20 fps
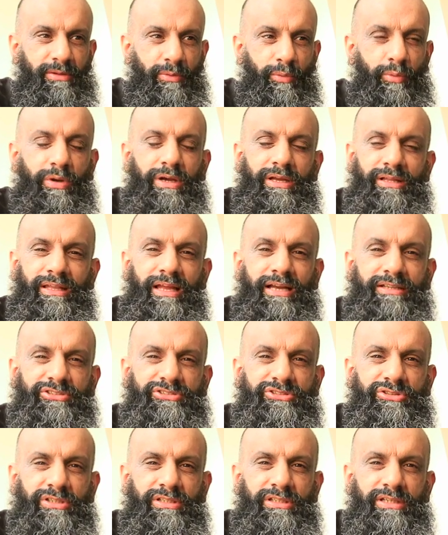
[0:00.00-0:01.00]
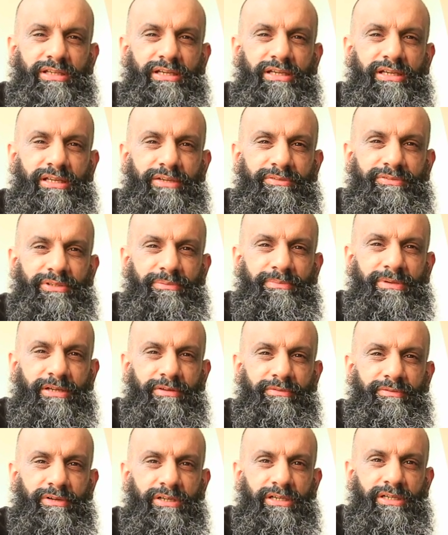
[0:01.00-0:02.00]
where it likes to gives a
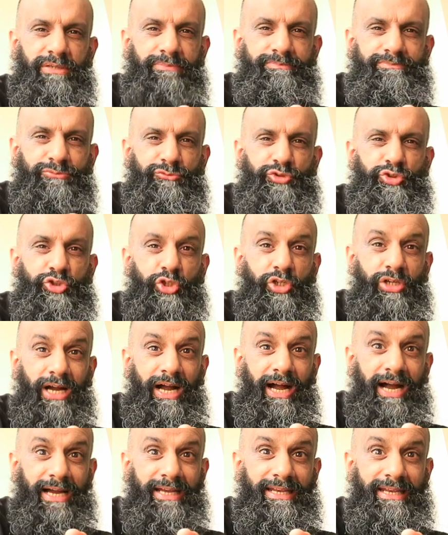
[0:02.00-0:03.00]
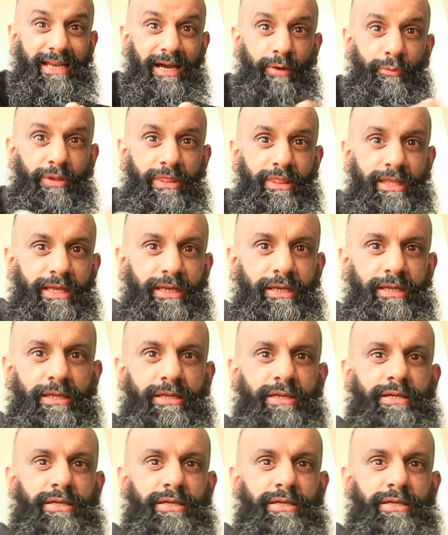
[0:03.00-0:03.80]
bit of a sugar high now and then.